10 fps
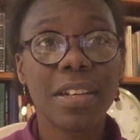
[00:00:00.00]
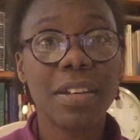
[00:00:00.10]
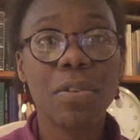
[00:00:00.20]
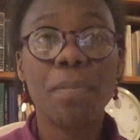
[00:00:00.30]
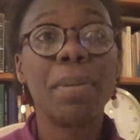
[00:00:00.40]

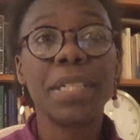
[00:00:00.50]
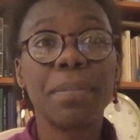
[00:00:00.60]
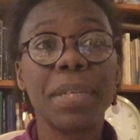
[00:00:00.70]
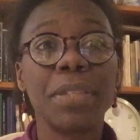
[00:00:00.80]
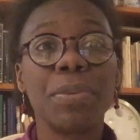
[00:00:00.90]
all
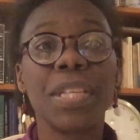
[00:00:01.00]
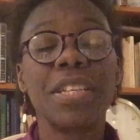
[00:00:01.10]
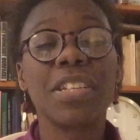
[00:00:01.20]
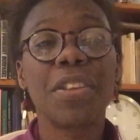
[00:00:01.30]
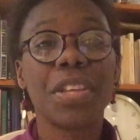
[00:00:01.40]
buddy-buddy with
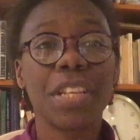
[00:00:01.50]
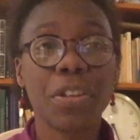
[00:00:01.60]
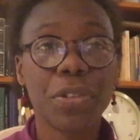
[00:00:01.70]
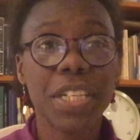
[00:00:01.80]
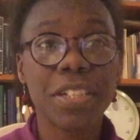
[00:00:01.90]
each other. They
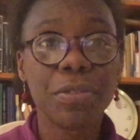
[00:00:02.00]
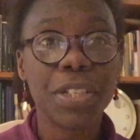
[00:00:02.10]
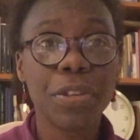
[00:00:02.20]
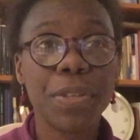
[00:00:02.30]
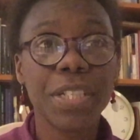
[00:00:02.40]
don't necessarily
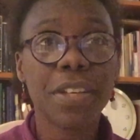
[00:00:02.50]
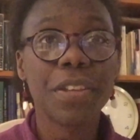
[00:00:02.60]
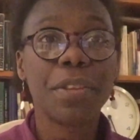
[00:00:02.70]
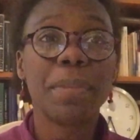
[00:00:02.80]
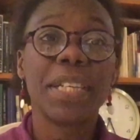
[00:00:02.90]
know each other.
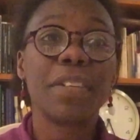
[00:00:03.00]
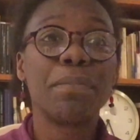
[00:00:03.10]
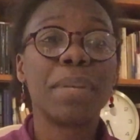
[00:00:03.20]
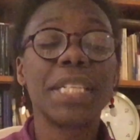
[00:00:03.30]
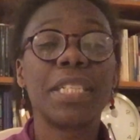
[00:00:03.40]
They might have
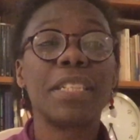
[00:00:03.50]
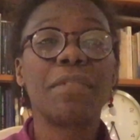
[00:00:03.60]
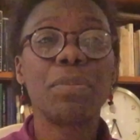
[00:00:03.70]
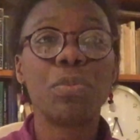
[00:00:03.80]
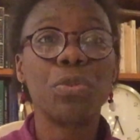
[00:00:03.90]
met in
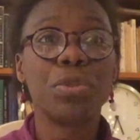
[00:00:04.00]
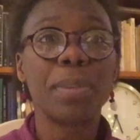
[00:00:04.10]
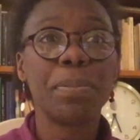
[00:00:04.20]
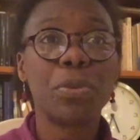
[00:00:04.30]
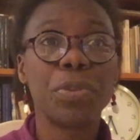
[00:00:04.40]
different wars,
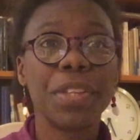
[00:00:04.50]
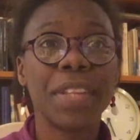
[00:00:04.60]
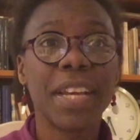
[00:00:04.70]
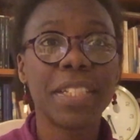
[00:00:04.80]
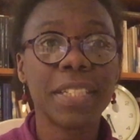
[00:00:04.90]
but more than
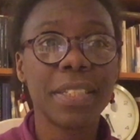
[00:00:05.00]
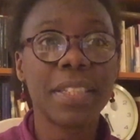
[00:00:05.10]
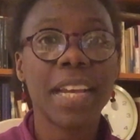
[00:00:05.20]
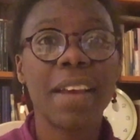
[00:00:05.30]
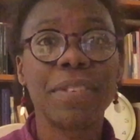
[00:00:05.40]
that,
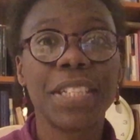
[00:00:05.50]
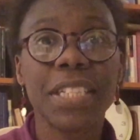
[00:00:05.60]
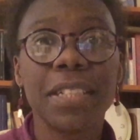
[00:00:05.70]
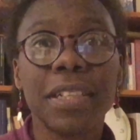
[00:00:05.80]
they haven't.